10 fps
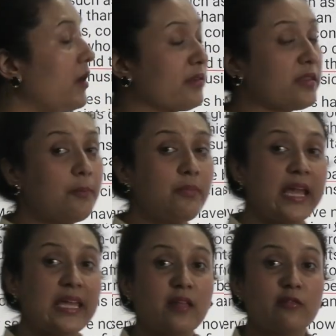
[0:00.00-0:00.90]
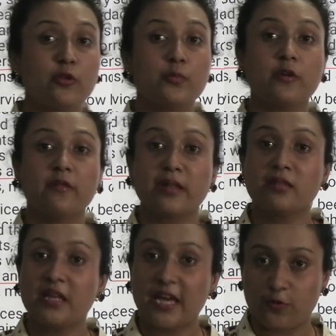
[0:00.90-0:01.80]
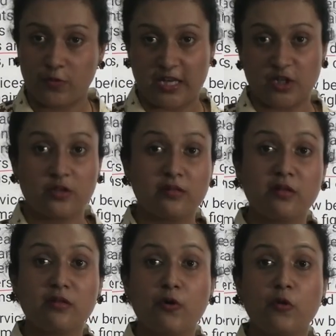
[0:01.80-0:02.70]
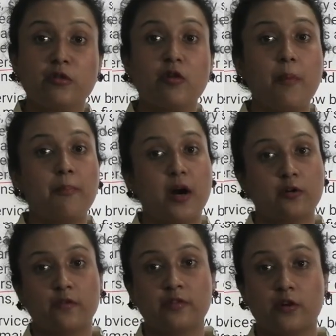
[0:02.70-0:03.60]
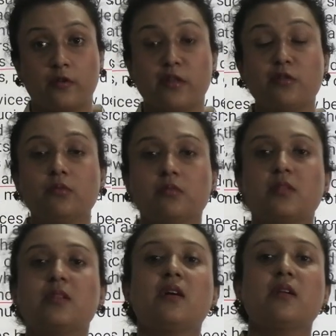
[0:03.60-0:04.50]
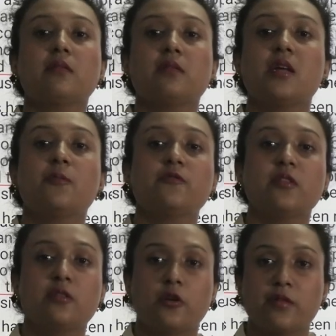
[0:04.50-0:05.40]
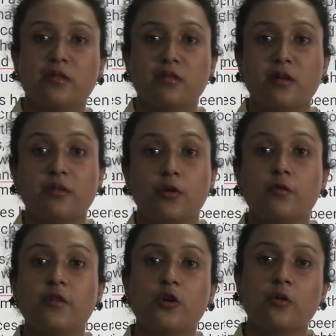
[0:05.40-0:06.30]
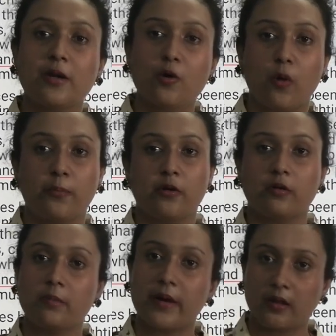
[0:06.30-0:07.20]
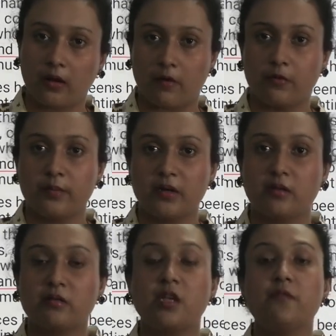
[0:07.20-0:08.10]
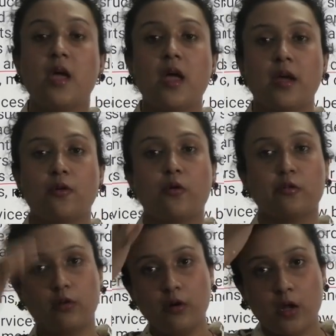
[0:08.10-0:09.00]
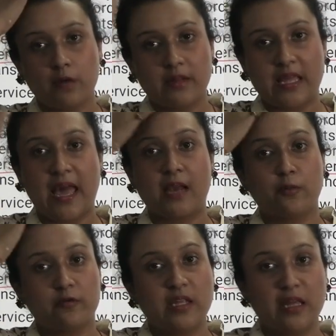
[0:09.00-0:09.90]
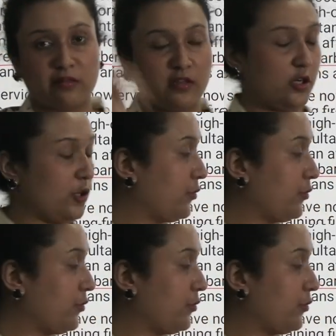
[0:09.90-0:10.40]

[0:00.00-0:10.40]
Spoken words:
supplying and supervising education, this is also a part of service. So these are some of the services are there which are being operated by the government itself and also with the help of the institute.